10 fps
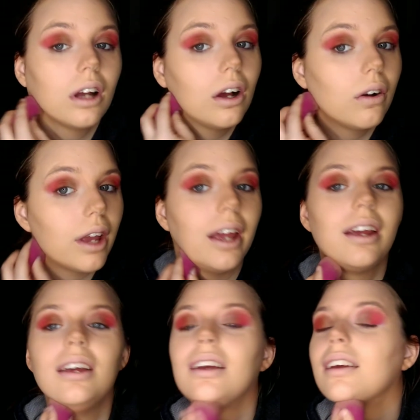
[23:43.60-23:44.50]
Okay.
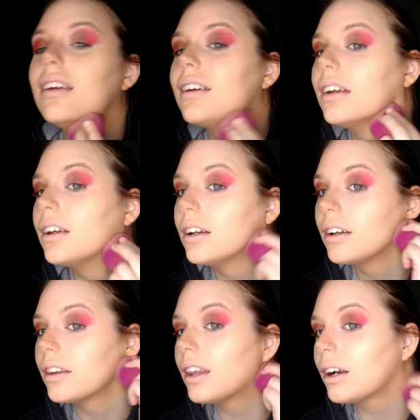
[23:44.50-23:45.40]

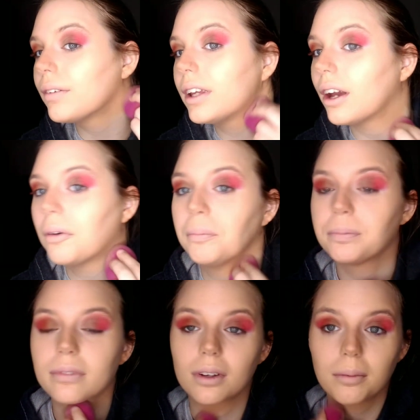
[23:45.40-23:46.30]
There we go.
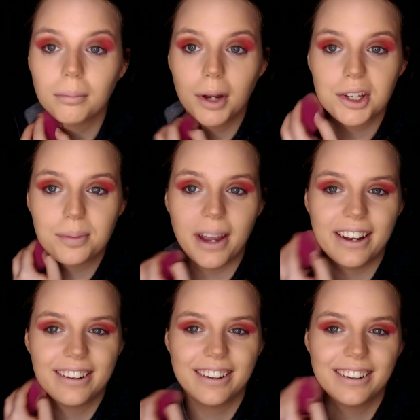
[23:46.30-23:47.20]
Much better.
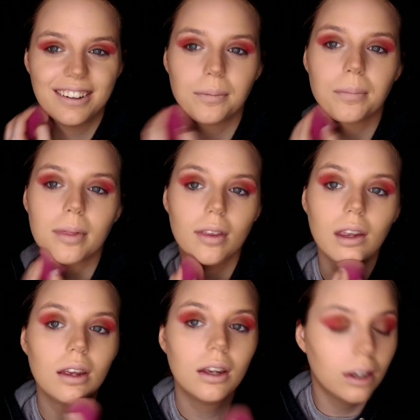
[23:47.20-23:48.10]

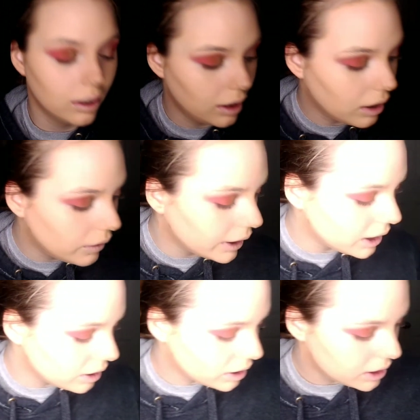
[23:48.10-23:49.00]
Now I gotta